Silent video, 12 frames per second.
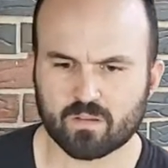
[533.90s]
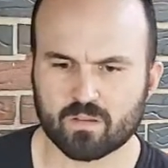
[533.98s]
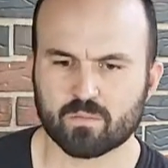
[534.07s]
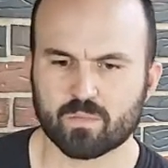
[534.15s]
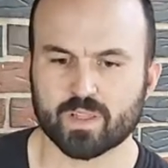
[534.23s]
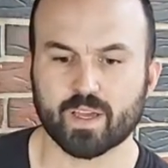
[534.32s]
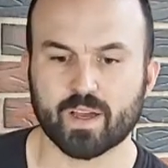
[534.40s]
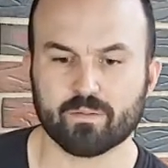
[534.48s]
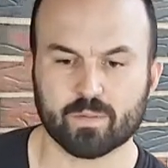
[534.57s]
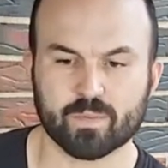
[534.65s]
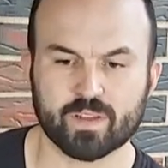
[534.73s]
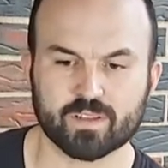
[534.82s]
But yeah,
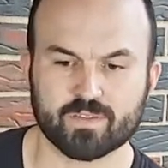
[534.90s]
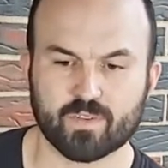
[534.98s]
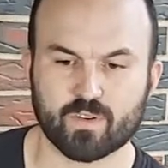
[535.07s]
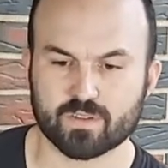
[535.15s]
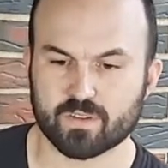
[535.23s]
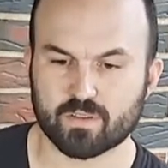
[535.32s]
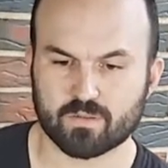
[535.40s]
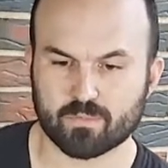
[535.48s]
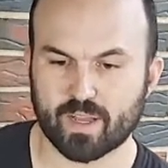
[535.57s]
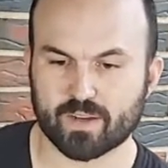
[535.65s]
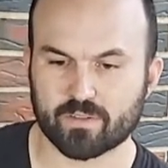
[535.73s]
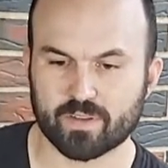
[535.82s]
I mean, as far as
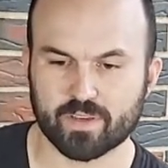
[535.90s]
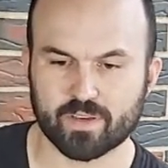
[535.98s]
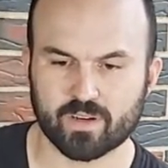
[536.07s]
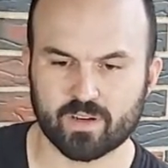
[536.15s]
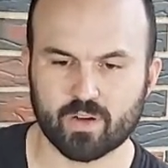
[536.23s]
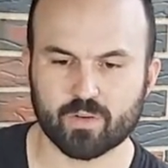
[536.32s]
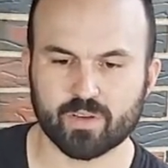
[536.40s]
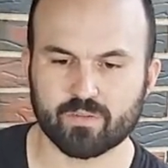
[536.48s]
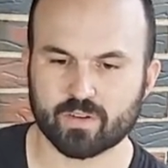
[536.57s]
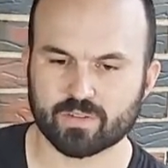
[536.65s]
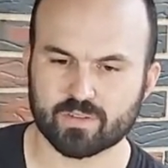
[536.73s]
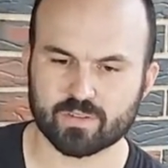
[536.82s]
back on the OEM
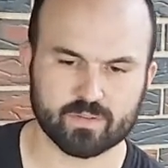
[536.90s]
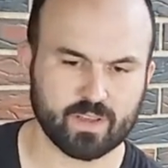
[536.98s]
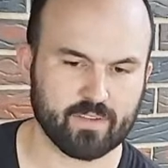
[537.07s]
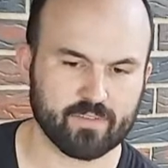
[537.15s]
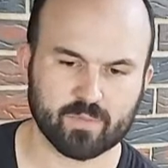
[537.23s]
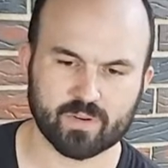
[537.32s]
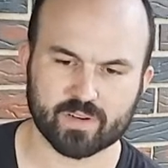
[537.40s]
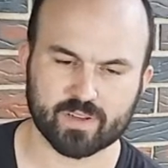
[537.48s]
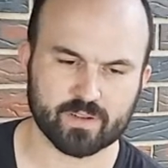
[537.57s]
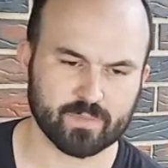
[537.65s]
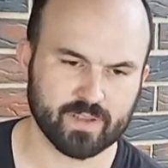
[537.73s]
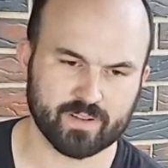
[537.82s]
versus aftermarket,
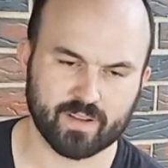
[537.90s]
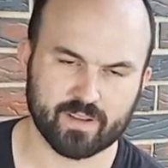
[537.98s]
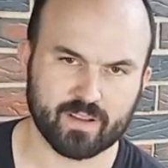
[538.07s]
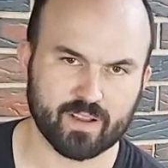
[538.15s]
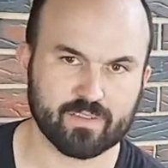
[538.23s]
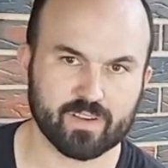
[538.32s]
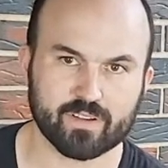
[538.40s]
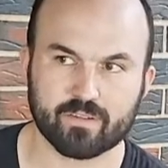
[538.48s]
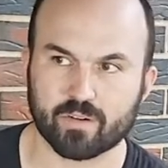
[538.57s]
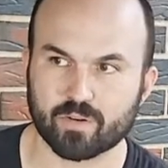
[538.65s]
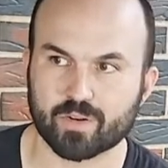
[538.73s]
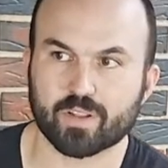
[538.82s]
I mean, I've had
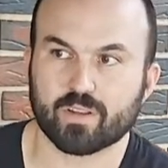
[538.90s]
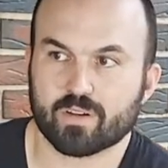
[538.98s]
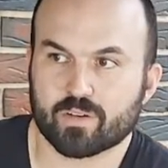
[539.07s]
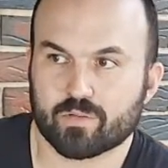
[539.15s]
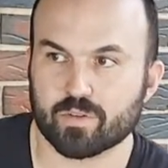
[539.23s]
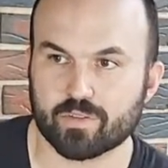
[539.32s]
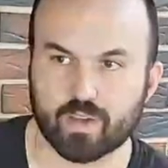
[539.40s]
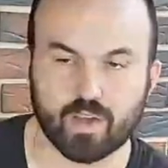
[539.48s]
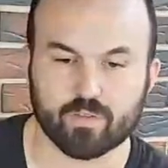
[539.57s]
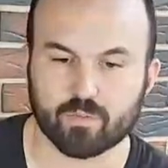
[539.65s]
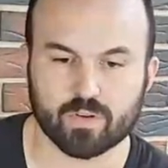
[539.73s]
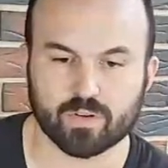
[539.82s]
real good luck with the
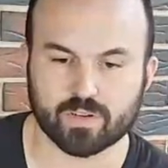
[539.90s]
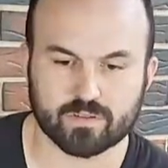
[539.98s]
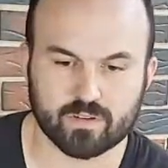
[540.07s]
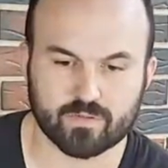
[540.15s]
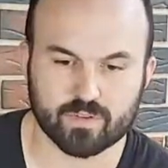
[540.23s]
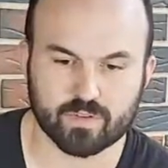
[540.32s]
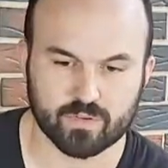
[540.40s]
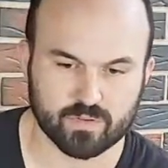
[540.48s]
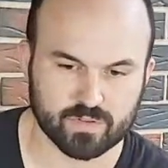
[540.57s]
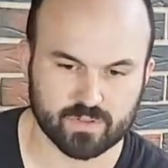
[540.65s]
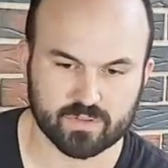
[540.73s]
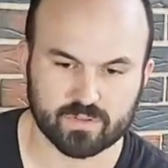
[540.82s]
aftermarket stuff too.
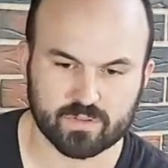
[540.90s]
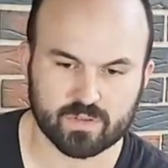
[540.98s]
Just